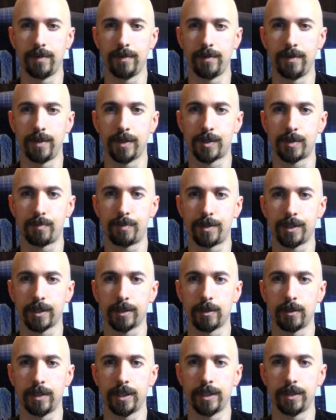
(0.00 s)
This
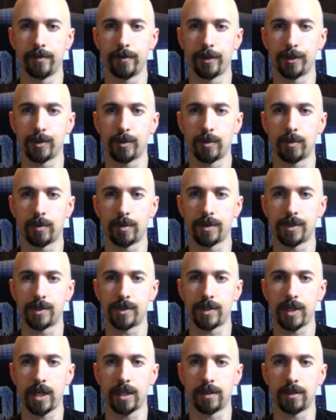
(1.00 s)
particular individual or
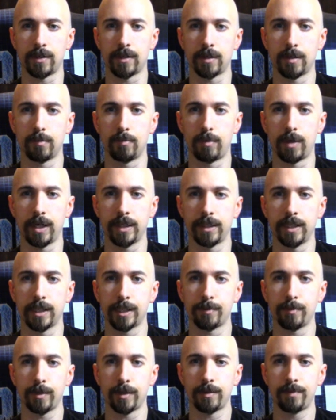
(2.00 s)
seller,
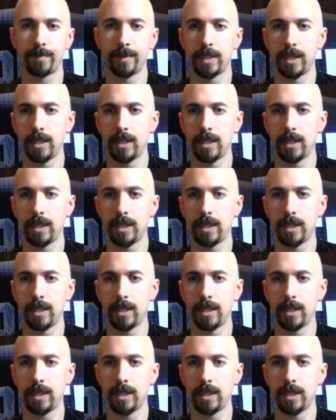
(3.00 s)
Bernardismo,